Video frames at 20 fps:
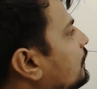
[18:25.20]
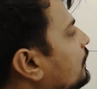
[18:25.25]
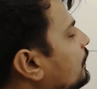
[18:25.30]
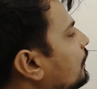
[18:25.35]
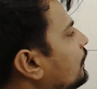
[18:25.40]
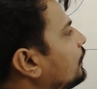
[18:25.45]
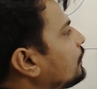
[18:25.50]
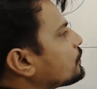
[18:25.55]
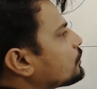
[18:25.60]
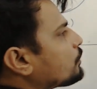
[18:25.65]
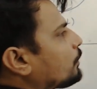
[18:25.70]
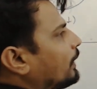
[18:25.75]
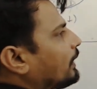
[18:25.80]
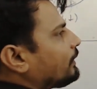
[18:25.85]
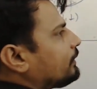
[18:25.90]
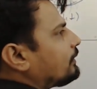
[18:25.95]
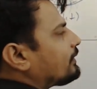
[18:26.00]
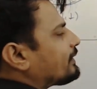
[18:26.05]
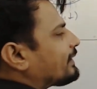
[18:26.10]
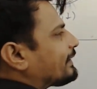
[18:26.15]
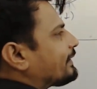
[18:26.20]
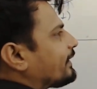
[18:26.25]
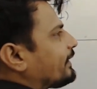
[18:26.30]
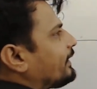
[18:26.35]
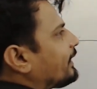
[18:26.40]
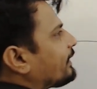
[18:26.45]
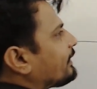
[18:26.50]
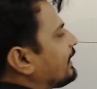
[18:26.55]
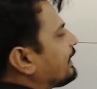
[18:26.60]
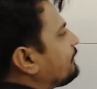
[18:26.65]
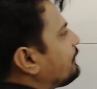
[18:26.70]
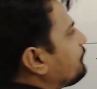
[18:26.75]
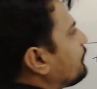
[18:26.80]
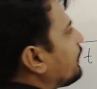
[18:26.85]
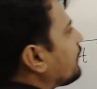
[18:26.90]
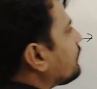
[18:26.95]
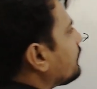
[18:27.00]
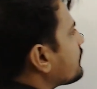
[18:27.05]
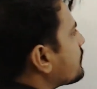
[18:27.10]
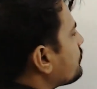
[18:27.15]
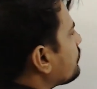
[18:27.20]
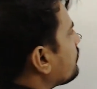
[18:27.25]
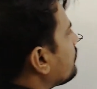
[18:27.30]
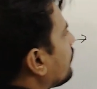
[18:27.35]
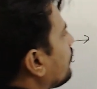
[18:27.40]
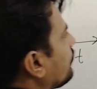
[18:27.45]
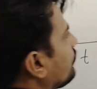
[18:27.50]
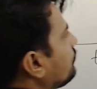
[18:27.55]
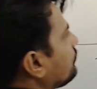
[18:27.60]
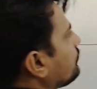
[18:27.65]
So one criteria that we have understood now